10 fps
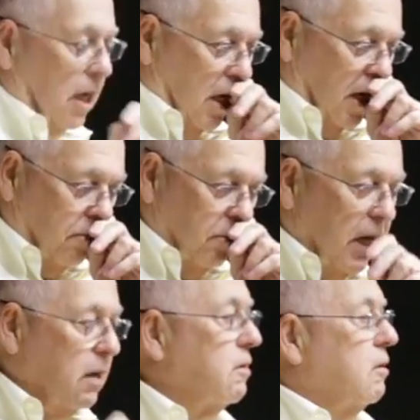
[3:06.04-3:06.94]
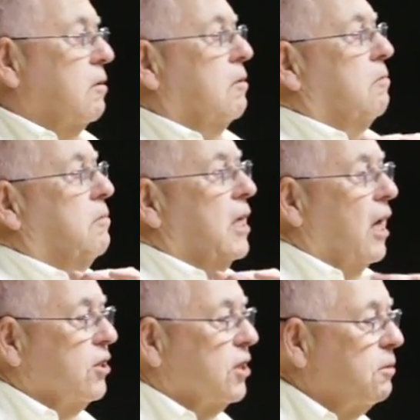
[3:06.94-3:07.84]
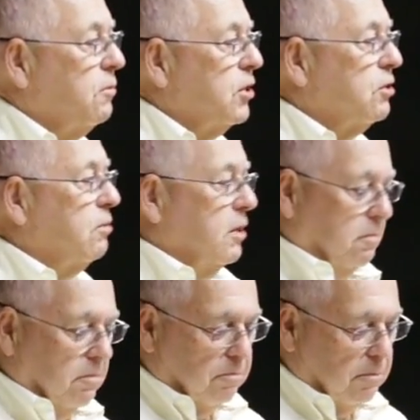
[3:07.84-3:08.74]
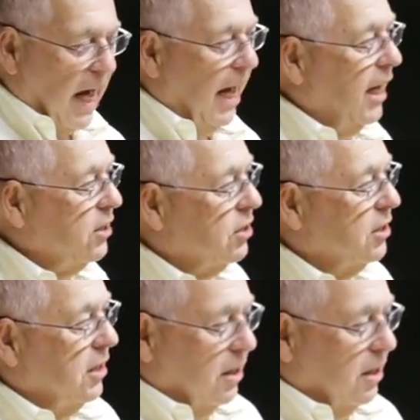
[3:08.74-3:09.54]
The customers were mad.